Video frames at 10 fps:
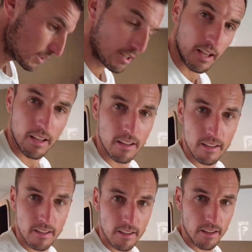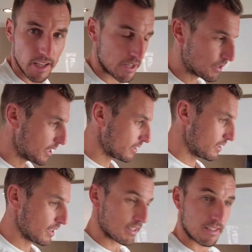it and you're done.
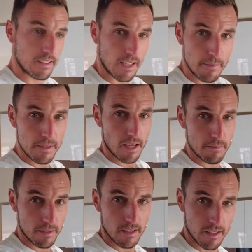Like, thumbs up.